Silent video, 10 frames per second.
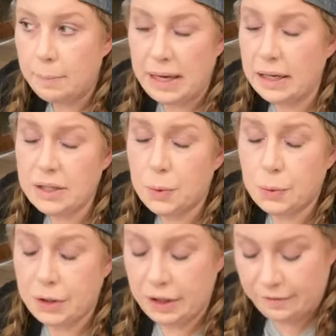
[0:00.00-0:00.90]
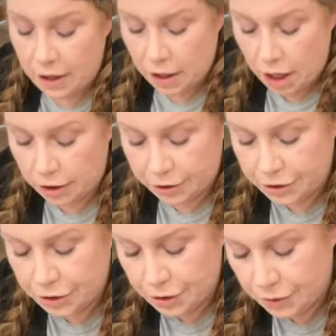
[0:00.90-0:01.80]
pink is a really fun color
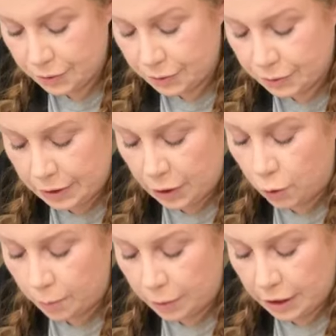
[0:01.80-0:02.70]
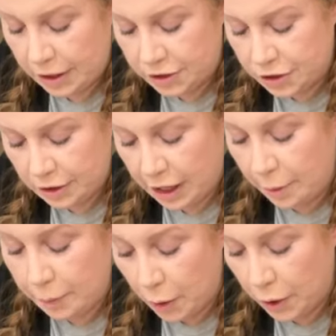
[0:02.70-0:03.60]
to incorporate into
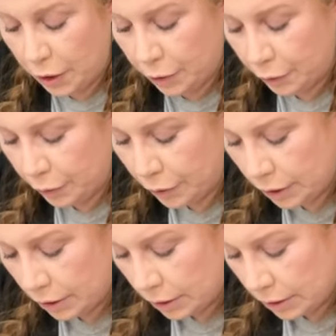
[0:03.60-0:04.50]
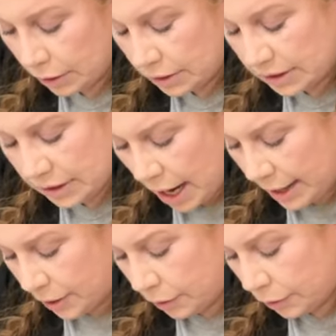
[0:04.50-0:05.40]
like a boho
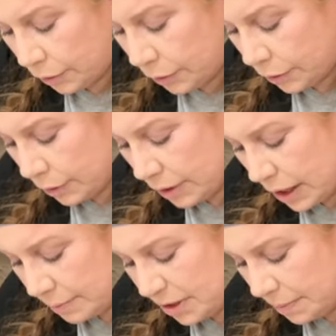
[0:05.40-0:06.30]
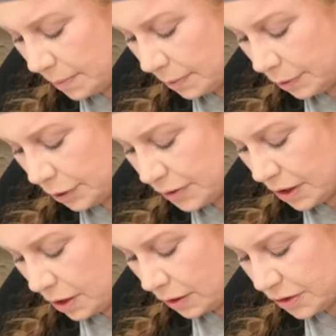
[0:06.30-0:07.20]
style. Some people will
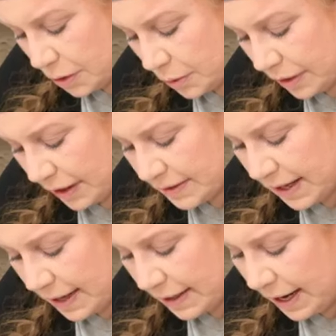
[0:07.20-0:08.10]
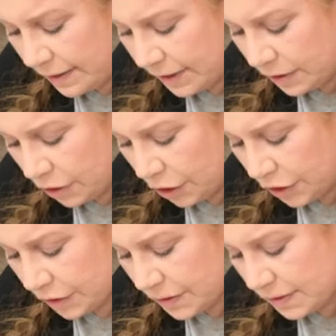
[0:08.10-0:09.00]
use it also with like Scandinavian
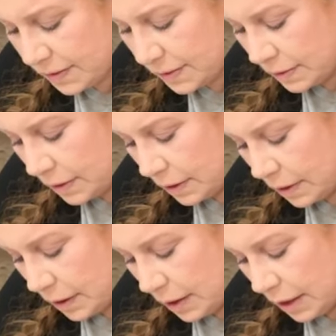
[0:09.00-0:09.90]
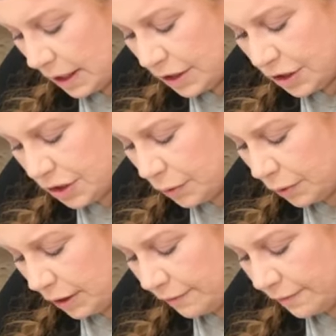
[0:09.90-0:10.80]
looks. It's just a
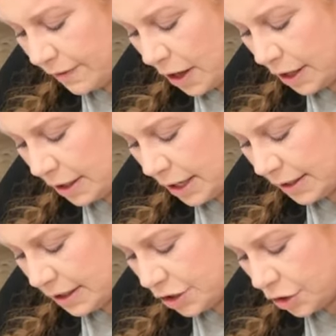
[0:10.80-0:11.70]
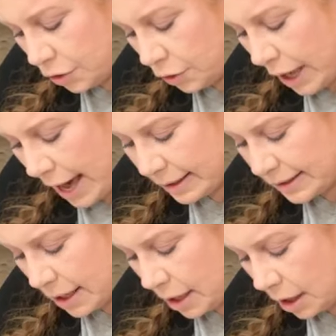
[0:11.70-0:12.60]
really fun additional accent